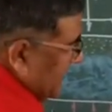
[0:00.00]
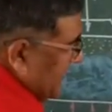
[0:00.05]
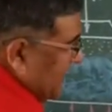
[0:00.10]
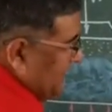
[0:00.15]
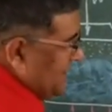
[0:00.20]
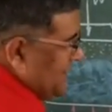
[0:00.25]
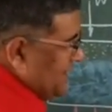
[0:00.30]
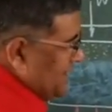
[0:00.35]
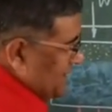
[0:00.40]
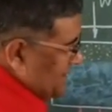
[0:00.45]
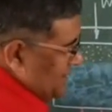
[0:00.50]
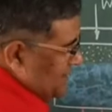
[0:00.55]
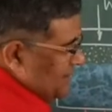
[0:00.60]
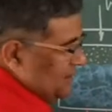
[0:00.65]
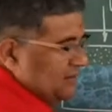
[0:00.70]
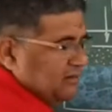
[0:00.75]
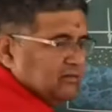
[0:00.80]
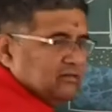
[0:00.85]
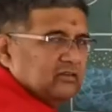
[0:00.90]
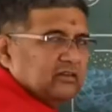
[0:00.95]
A
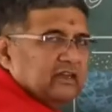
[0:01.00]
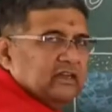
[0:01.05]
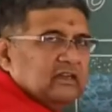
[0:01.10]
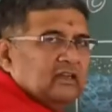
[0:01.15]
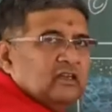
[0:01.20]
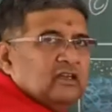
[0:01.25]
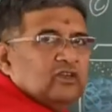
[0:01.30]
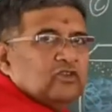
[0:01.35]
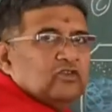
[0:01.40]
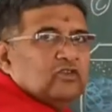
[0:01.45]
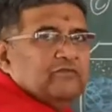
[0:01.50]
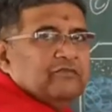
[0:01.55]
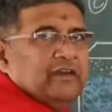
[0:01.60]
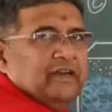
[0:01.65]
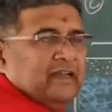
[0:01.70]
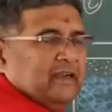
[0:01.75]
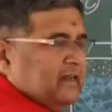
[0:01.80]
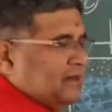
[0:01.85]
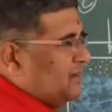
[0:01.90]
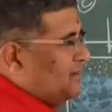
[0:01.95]
here. Okay, so
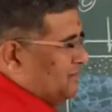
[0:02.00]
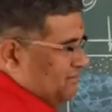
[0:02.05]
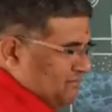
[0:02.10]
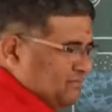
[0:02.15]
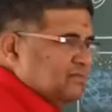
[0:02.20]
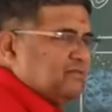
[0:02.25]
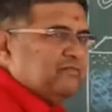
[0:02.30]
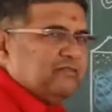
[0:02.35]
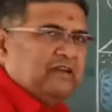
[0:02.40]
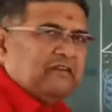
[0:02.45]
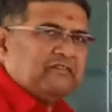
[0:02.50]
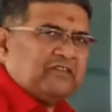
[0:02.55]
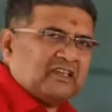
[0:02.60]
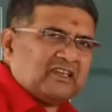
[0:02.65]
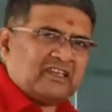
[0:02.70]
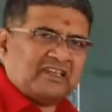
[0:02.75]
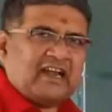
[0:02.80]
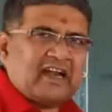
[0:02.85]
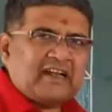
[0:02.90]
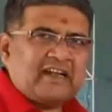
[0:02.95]
where we have
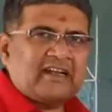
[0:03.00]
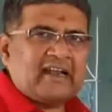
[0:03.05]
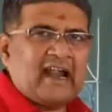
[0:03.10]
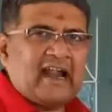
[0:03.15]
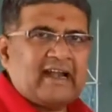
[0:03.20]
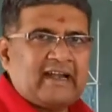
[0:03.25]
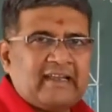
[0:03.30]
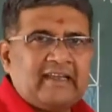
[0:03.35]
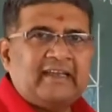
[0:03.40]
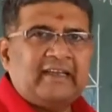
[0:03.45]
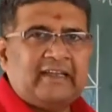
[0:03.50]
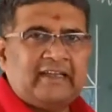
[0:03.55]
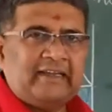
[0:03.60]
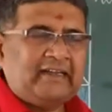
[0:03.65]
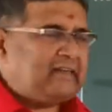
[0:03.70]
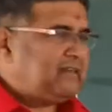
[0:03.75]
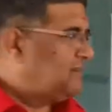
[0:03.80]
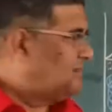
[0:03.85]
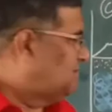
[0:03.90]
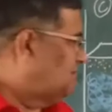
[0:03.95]
just started adding
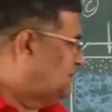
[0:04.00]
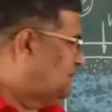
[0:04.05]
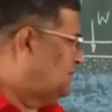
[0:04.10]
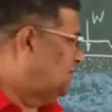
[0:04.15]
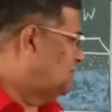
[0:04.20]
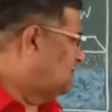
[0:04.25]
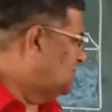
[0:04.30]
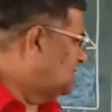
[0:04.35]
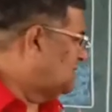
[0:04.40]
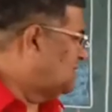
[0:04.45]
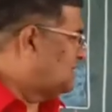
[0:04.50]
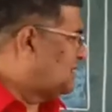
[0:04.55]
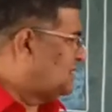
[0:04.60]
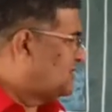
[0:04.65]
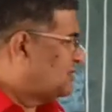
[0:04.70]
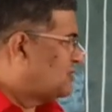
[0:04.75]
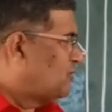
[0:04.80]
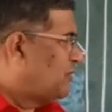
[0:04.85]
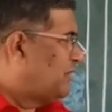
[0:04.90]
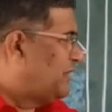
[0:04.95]
heat,
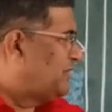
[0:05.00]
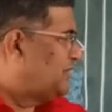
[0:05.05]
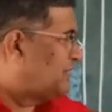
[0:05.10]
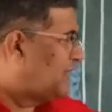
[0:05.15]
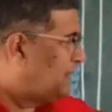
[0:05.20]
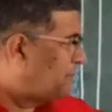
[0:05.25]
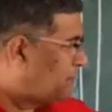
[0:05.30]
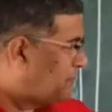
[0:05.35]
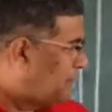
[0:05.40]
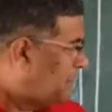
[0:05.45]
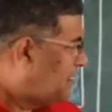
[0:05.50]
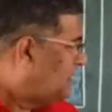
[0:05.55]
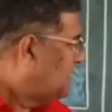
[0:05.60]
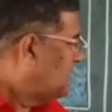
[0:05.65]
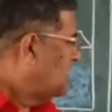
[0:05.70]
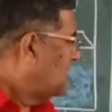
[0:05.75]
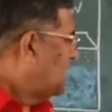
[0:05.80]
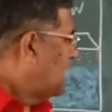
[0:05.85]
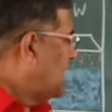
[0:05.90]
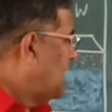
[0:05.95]
there is no
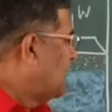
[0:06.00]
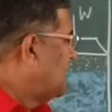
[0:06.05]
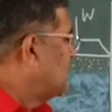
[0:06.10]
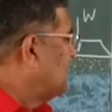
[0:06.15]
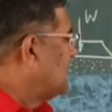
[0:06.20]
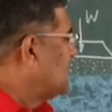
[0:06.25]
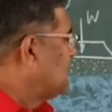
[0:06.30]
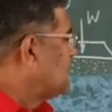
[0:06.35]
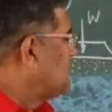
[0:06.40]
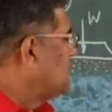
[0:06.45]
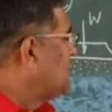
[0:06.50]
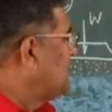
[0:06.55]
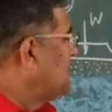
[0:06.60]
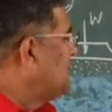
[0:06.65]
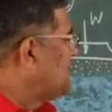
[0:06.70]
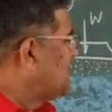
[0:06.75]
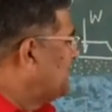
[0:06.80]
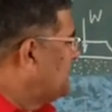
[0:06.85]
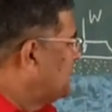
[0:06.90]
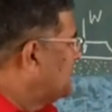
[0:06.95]
enthalpy, and
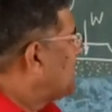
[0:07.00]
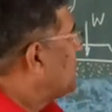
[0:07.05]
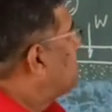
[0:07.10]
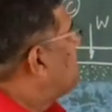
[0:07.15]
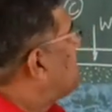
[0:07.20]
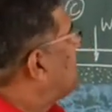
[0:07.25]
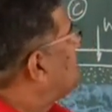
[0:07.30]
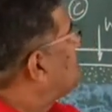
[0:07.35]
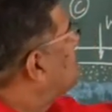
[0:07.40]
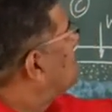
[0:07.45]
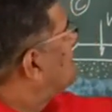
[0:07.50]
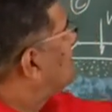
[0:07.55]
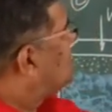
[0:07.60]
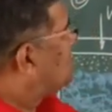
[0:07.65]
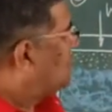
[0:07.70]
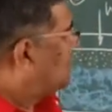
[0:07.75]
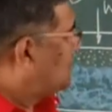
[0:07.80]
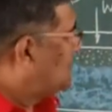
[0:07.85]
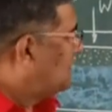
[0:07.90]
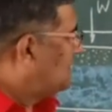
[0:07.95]
similarly the
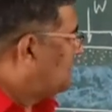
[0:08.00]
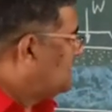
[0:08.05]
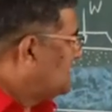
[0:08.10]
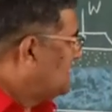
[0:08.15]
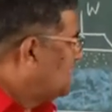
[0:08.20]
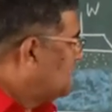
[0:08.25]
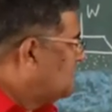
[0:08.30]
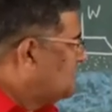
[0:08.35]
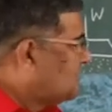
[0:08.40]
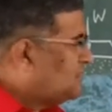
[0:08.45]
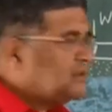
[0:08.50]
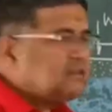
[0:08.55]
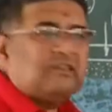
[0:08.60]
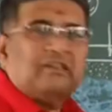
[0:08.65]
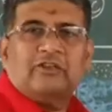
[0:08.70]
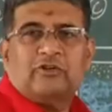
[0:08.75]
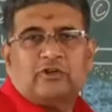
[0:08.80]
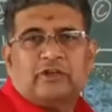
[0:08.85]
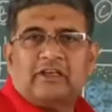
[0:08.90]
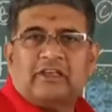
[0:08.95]
temperature is
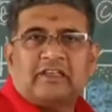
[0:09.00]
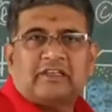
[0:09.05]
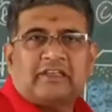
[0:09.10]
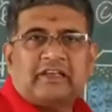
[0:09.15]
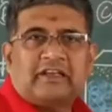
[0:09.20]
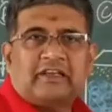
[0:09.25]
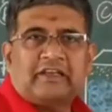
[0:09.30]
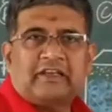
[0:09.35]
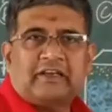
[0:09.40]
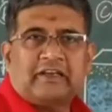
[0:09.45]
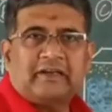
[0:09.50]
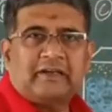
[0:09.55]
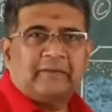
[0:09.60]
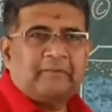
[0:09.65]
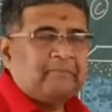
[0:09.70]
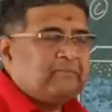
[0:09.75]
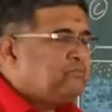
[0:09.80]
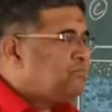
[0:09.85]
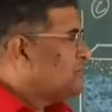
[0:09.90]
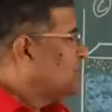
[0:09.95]
0 degree
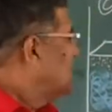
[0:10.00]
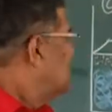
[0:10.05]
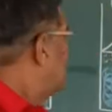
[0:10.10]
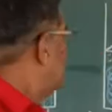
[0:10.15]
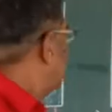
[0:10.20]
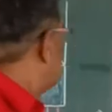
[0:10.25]
centigrade.